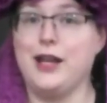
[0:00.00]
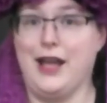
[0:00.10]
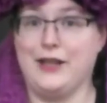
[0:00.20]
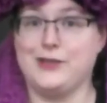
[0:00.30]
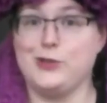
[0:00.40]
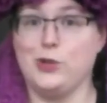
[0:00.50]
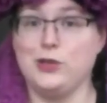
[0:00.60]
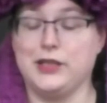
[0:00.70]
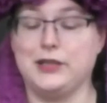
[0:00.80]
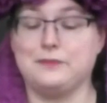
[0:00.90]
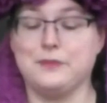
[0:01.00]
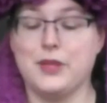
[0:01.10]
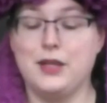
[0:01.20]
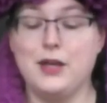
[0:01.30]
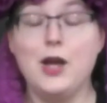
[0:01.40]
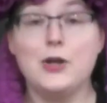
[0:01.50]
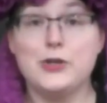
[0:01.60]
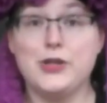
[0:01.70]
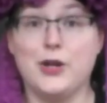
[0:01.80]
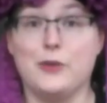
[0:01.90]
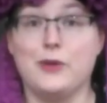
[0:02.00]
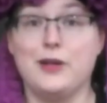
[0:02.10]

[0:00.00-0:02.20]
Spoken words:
as souling. So,